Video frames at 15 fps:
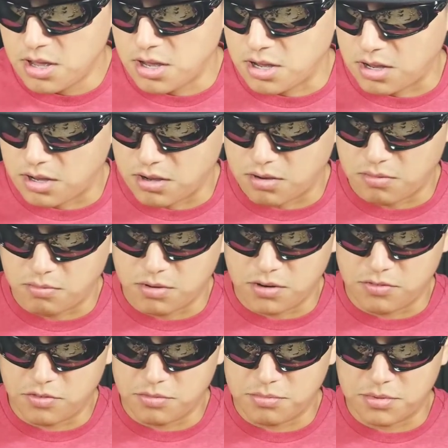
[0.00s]
One
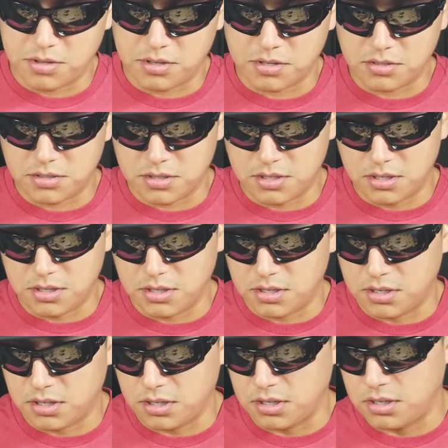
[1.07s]
of them is
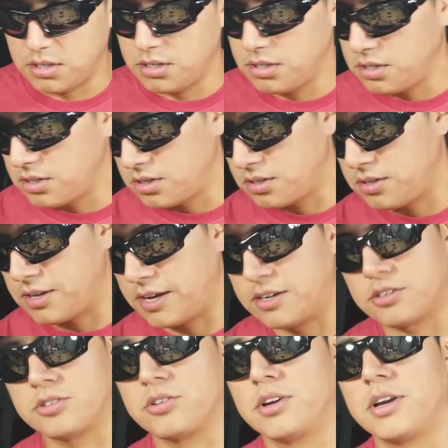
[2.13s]
the
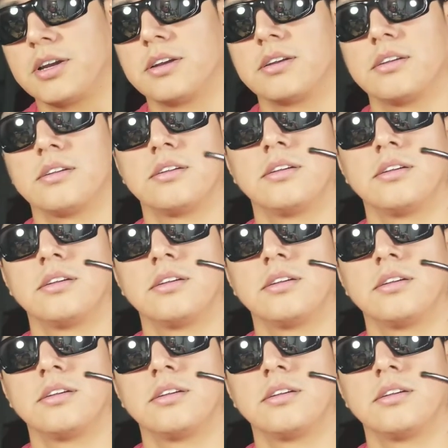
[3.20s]
Dinosaur Egg.